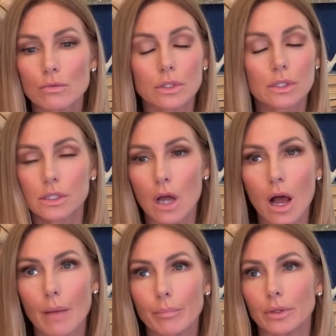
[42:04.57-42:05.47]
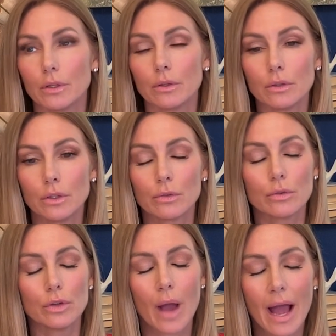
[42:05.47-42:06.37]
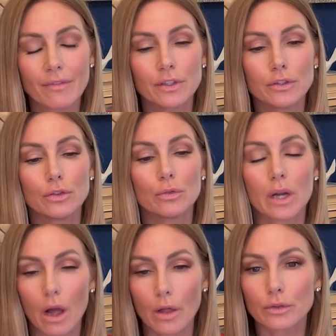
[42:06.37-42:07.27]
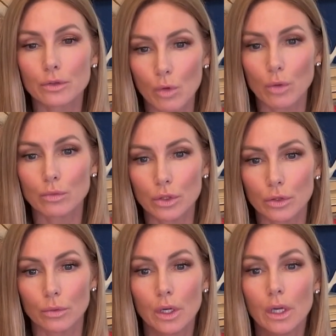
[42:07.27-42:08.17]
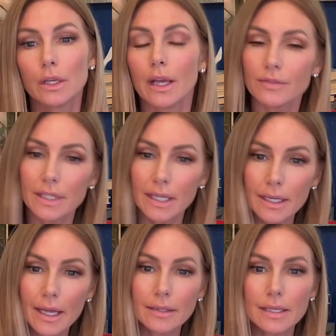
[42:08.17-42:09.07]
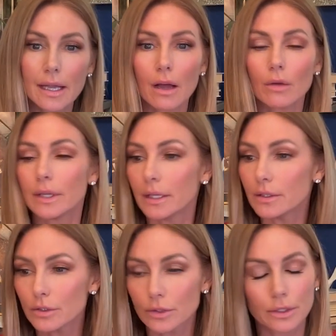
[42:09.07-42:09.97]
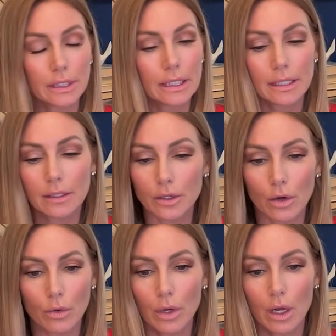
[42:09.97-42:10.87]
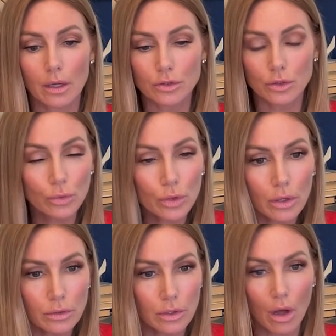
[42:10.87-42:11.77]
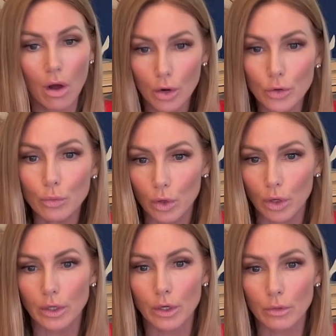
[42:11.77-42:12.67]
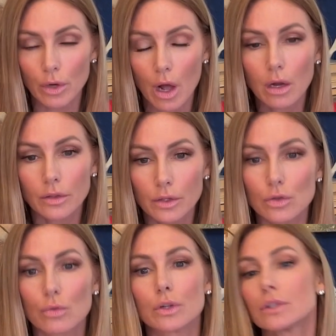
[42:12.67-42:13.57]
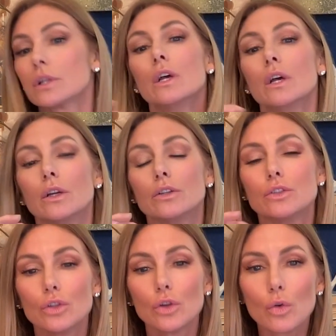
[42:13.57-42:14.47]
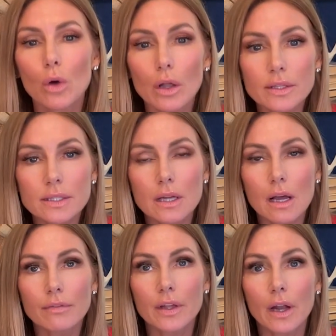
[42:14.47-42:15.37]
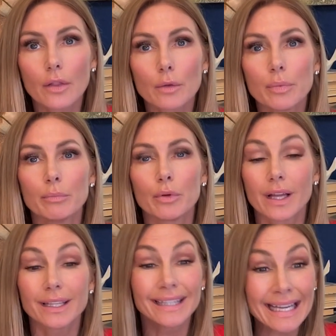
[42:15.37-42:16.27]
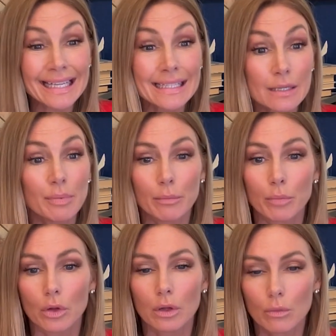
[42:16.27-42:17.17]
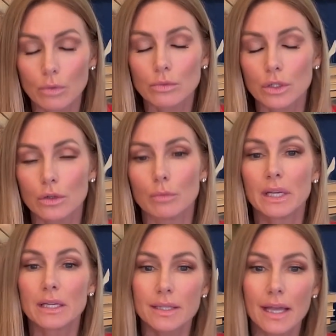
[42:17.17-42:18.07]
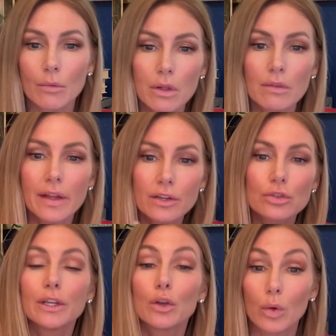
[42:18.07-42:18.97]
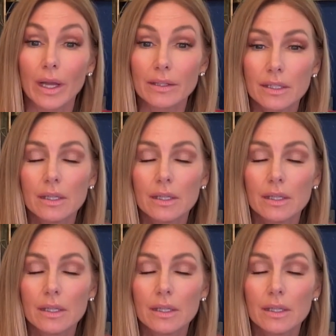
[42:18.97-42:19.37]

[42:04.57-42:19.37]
stop. You have to do what others won't do. You have to get down, get dirty. Do the hard work. Knock on the doors, do all the stuff that other people, that lazy people, won't do, because they will eventually quit.